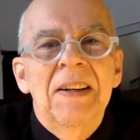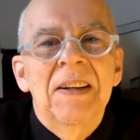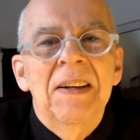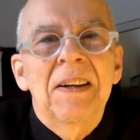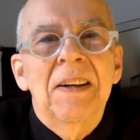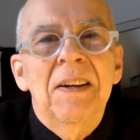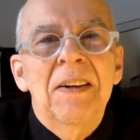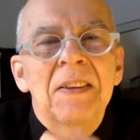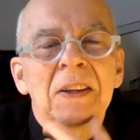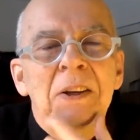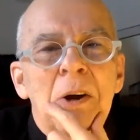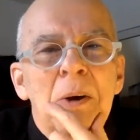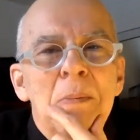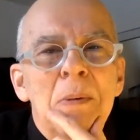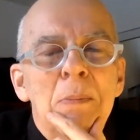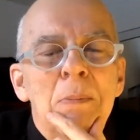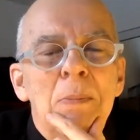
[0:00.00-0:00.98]
uh, on uh, the
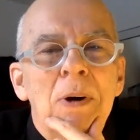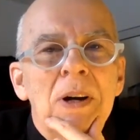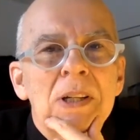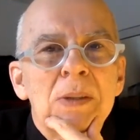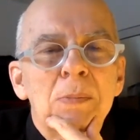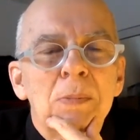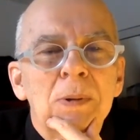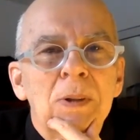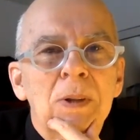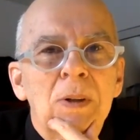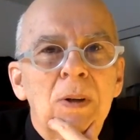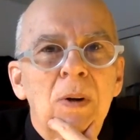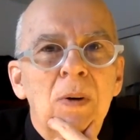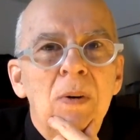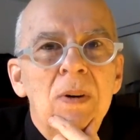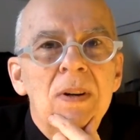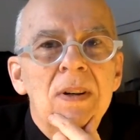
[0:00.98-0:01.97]
comment box below.